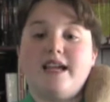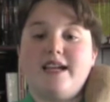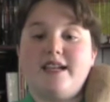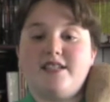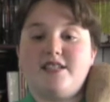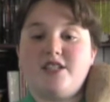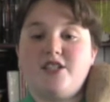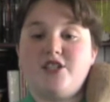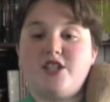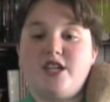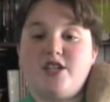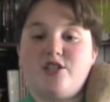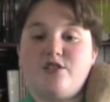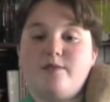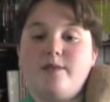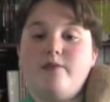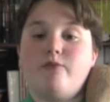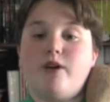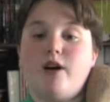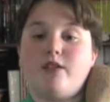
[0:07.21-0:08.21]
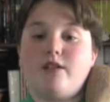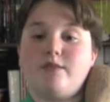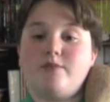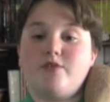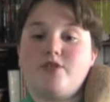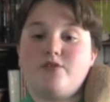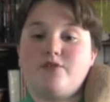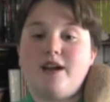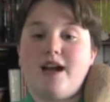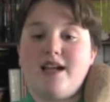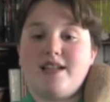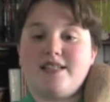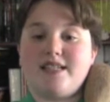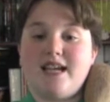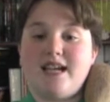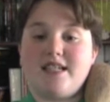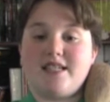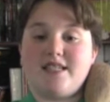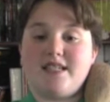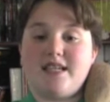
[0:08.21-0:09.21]
Ladies and gentlemen, welcome to
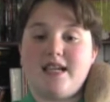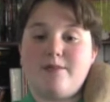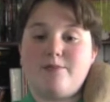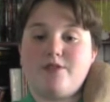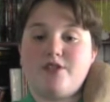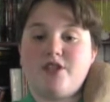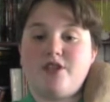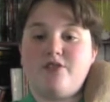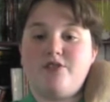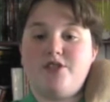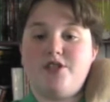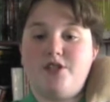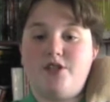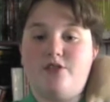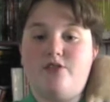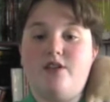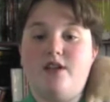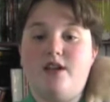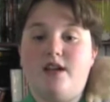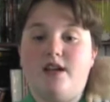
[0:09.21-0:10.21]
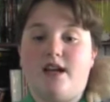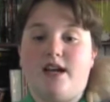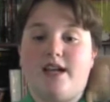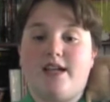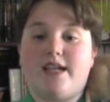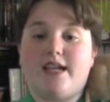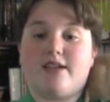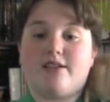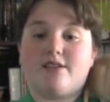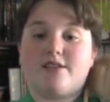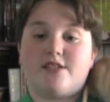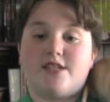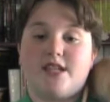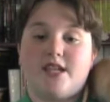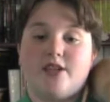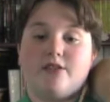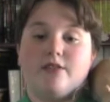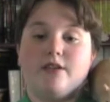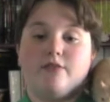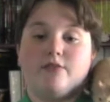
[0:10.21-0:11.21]
Ratastic Episode 2. I guarantee
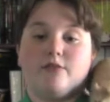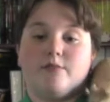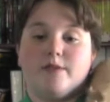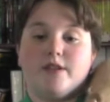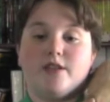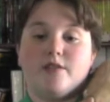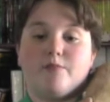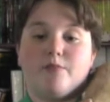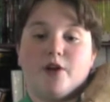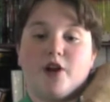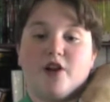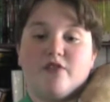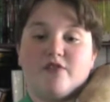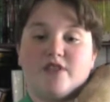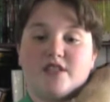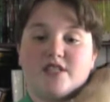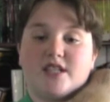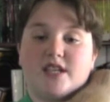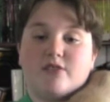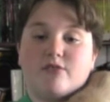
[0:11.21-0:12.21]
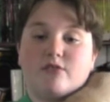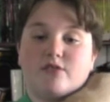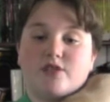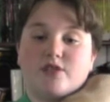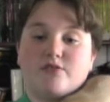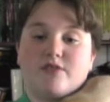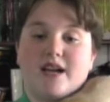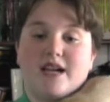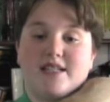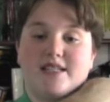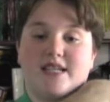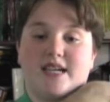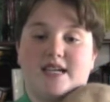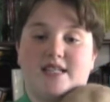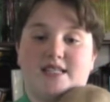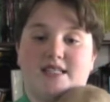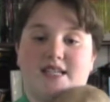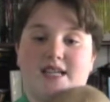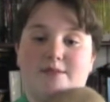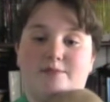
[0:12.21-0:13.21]
you it will be the perfect sequel to
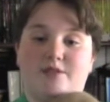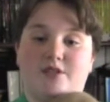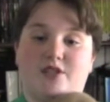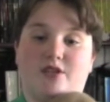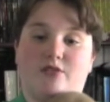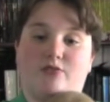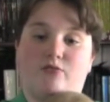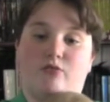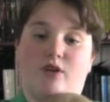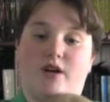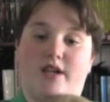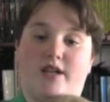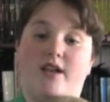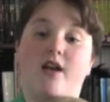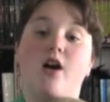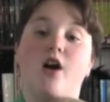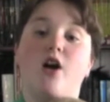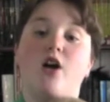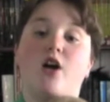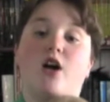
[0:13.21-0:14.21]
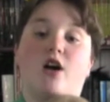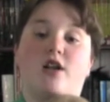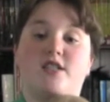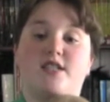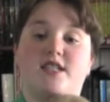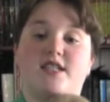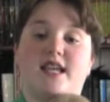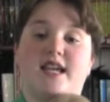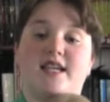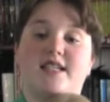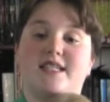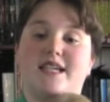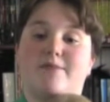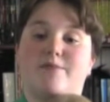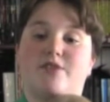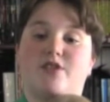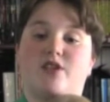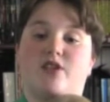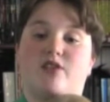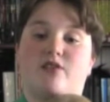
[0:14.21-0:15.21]
Ratastic Episode 1. On today's
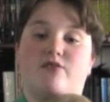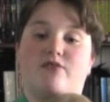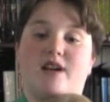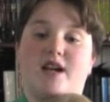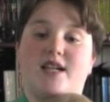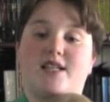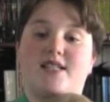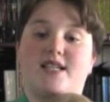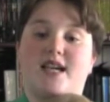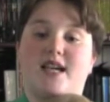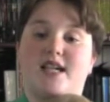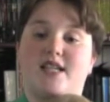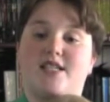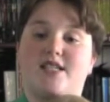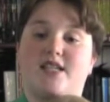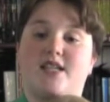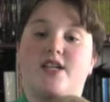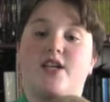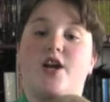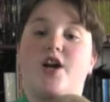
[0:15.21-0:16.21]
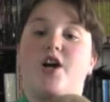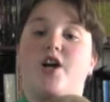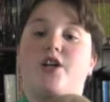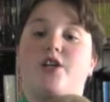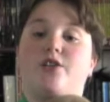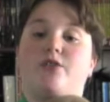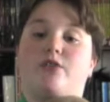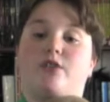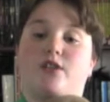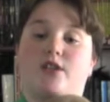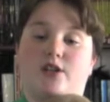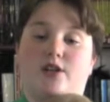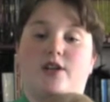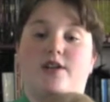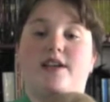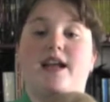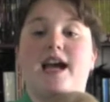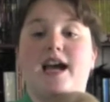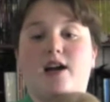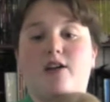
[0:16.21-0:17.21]
episode of Ratastic, you will
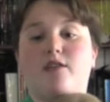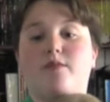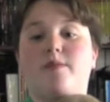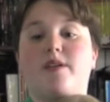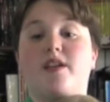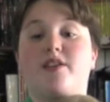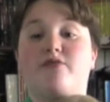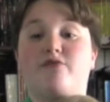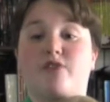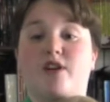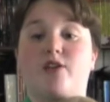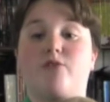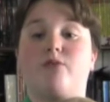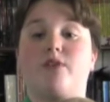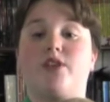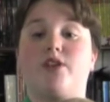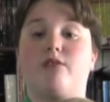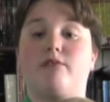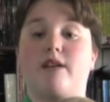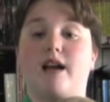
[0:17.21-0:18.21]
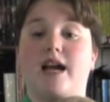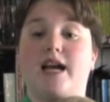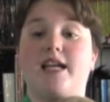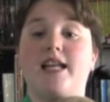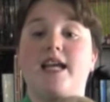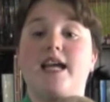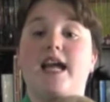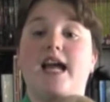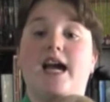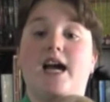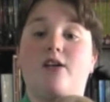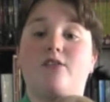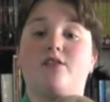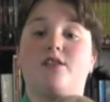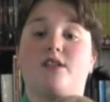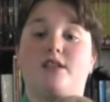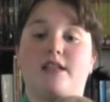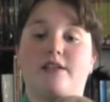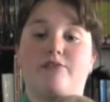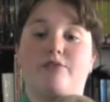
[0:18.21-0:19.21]
learn how to be a friend with your rat, how
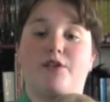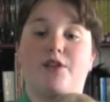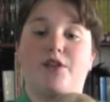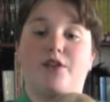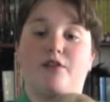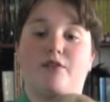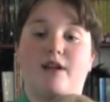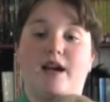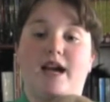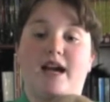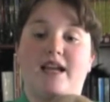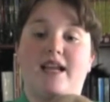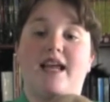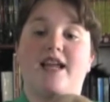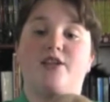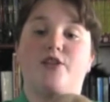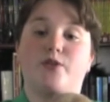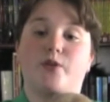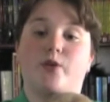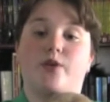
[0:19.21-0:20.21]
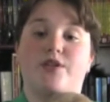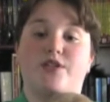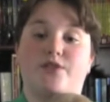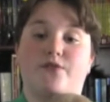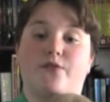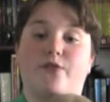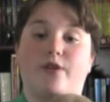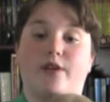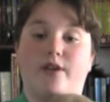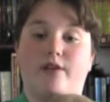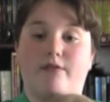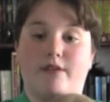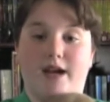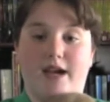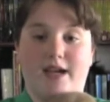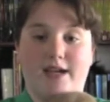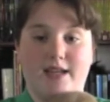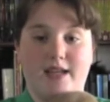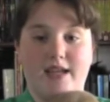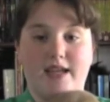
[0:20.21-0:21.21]
to live with your rat, and toys for your
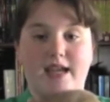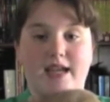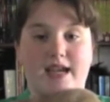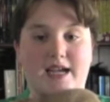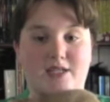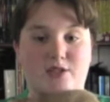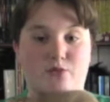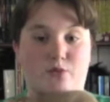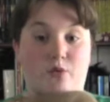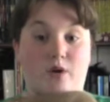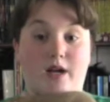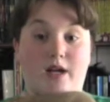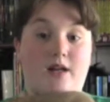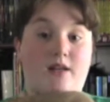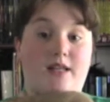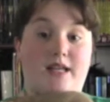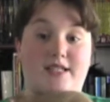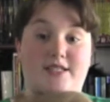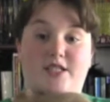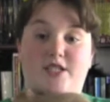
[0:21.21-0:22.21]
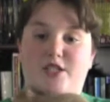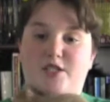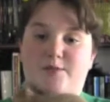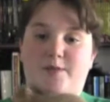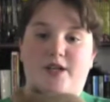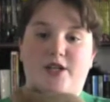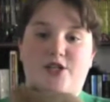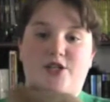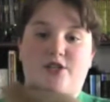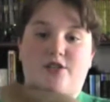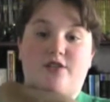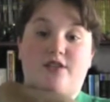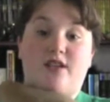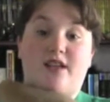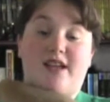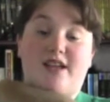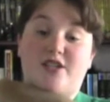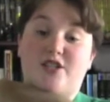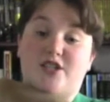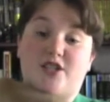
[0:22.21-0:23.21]
rat, as well as a special,
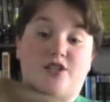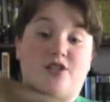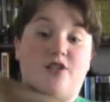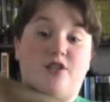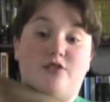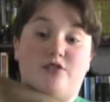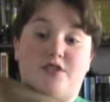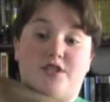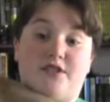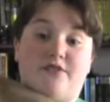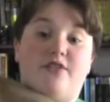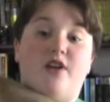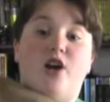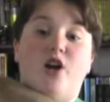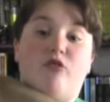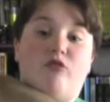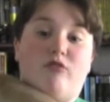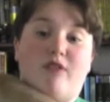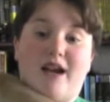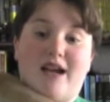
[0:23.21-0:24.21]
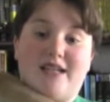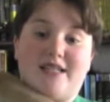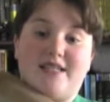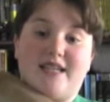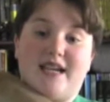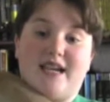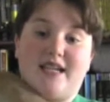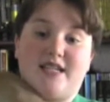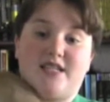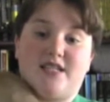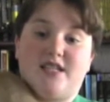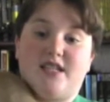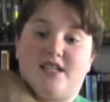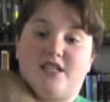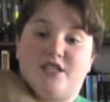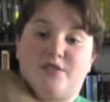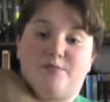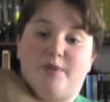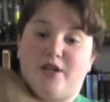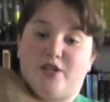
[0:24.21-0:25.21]
exclusive Ratastic
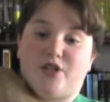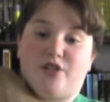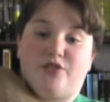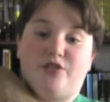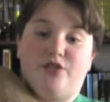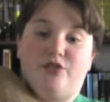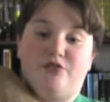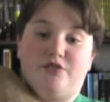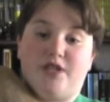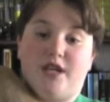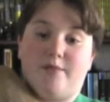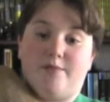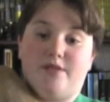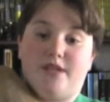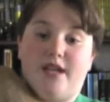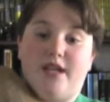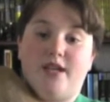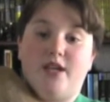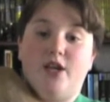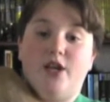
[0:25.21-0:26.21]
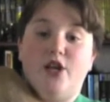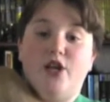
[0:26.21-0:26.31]
special news update.